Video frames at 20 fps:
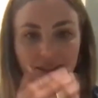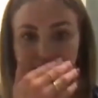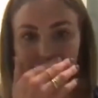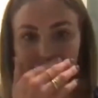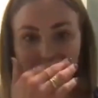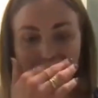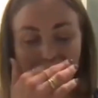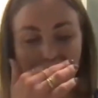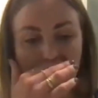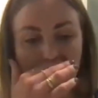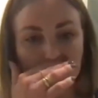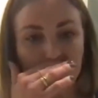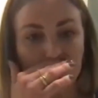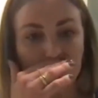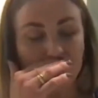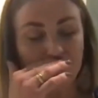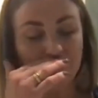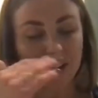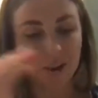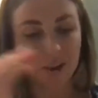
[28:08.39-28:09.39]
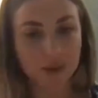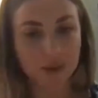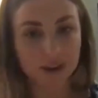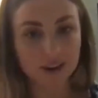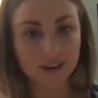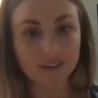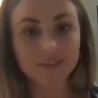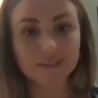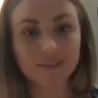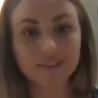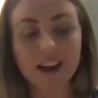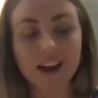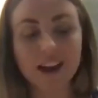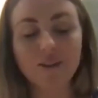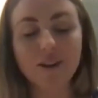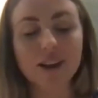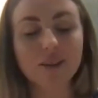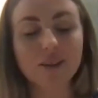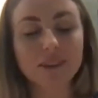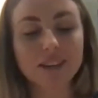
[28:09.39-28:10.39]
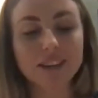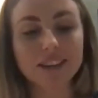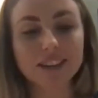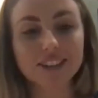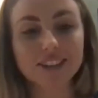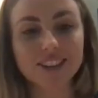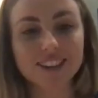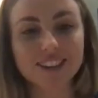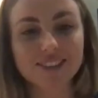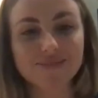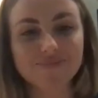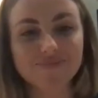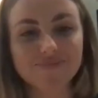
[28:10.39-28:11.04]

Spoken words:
So I'd recommend it. High recommendation.